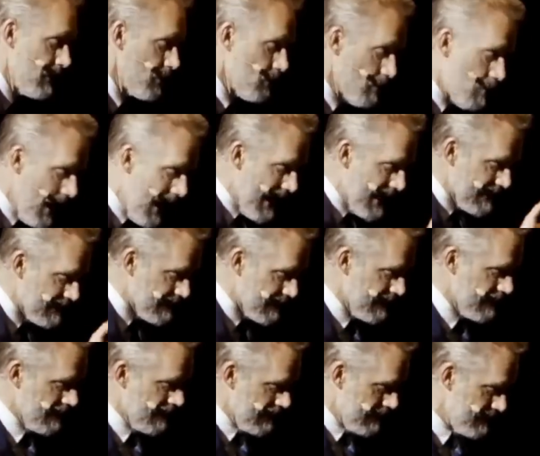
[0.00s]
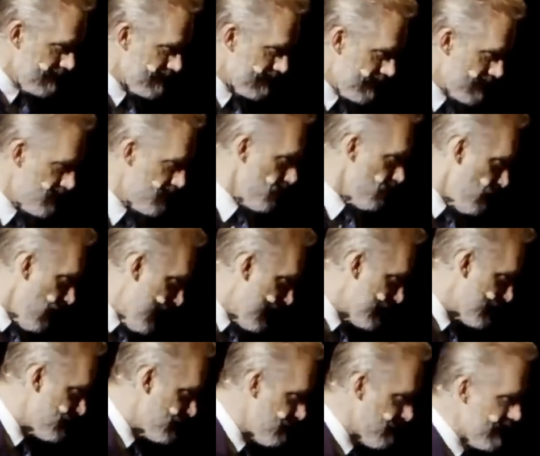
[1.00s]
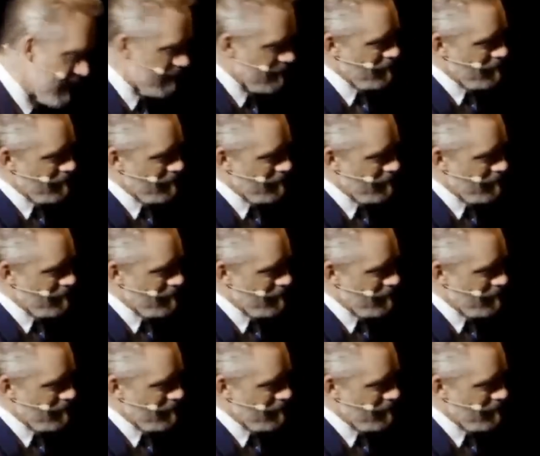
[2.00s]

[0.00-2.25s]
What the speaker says: you're right, and he says you're right, and you think,